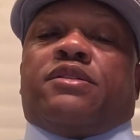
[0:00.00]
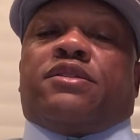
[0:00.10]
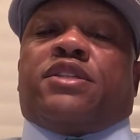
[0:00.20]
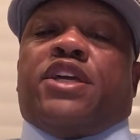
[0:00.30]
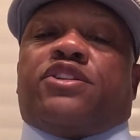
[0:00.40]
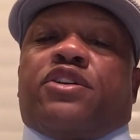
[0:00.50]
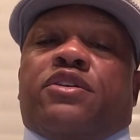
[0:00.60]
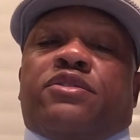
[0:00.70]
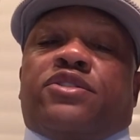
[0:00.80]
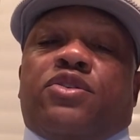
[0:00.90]
teacher,
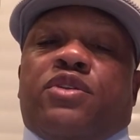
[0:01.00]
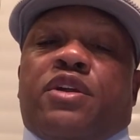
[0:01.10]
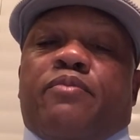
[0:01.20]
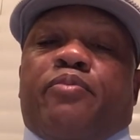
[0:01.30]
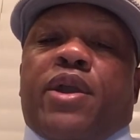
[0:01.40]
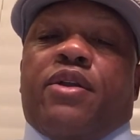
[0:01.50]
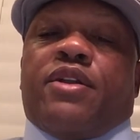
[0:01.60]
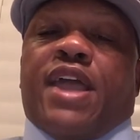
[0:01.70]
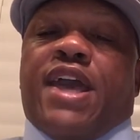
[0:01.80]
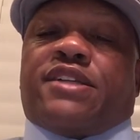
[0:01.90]
student,
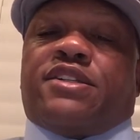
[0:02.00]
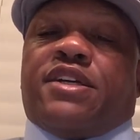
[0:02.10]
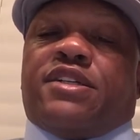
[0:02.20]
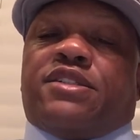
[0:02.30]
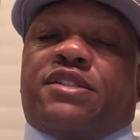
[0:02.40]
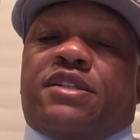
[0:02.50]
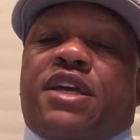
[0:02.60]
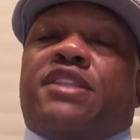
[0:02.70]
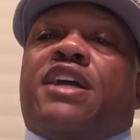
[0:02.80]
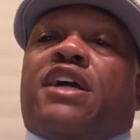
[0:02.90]
parent access,
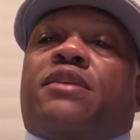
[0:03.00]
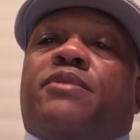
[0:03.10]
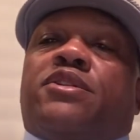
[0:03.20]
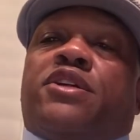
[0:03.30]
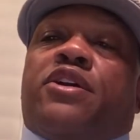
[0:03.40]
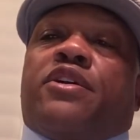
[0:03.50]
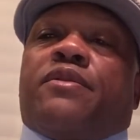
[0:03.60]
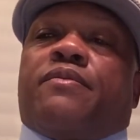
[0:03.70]
and document sharing.